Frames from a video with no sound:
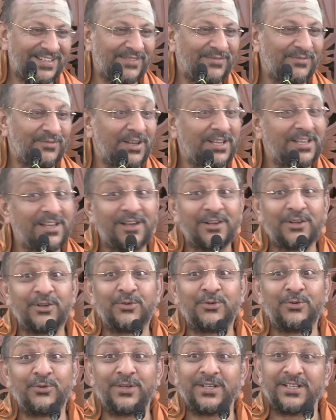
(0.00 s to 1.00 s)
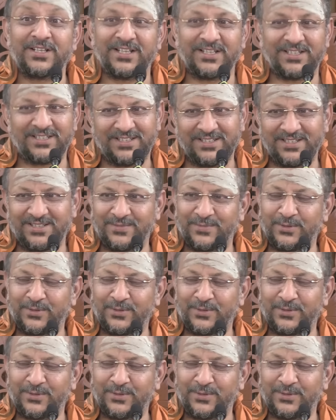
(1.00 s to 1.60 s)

him, why are you doing this?